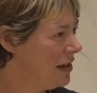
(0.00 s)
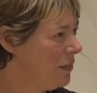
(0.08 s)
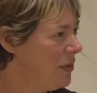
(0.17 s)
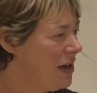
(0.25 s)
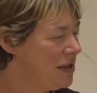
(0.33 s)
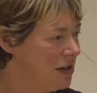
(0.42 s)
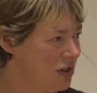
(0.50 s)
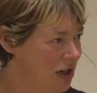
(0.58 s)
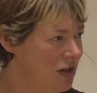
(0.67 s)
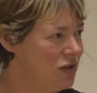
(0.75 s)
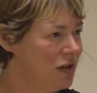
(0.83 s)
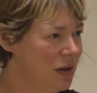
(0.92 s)
The pace of
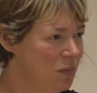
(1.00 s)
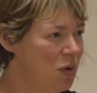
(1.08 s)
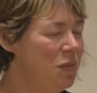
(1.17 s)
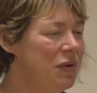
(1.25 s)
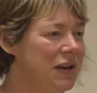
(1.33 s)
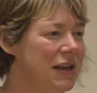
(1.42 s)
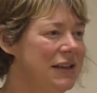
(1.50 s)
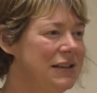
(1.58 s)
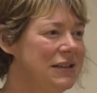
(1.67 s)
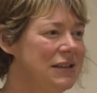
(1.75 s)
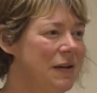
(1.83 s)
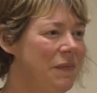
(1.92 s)
change at the moment is
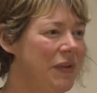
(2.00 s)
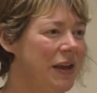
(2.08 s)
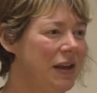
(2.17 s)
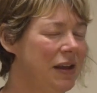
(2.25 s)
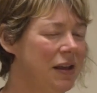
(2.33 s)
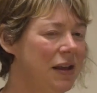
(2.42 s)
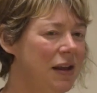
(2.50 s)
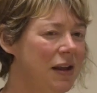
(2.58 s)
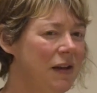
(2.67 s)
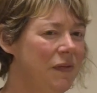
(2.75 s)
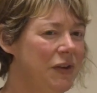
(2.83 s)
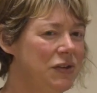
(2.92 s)
something
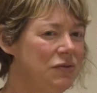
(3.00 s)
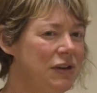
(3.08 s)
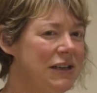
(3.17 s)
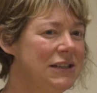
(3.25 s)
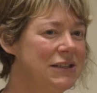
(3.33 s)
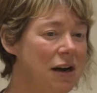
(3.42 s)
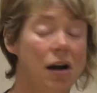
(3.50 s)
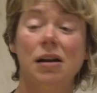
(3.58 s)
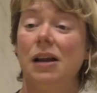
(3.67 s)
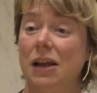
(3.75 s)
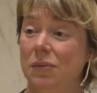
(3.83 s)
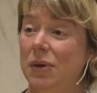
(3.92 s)
that's really
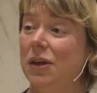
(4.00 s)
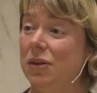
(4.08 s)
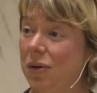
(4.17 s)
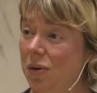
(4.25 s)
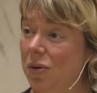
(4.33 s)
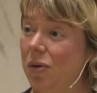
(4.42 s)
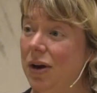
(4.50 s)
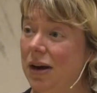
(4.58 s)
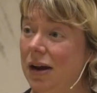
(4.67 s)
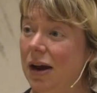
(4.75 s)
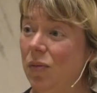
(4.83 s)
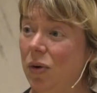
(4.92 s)
startling me, though,
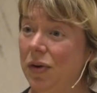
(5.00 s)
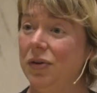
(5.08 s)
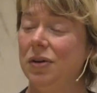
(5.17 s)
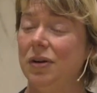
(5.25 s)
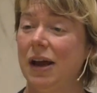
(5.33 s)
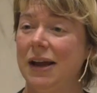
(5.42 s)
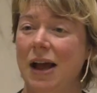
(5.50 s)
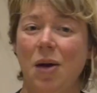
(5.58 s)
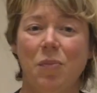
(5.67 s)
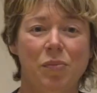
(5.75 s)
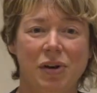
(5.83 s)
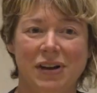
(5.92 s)
and I
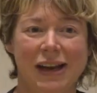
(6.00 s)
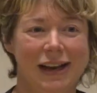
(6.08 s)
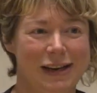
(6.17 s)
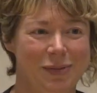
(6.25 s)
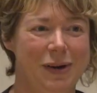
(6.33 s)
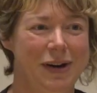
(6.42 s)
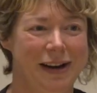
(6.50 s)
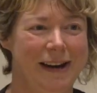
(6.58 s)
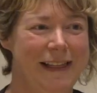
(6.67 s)
can't predict what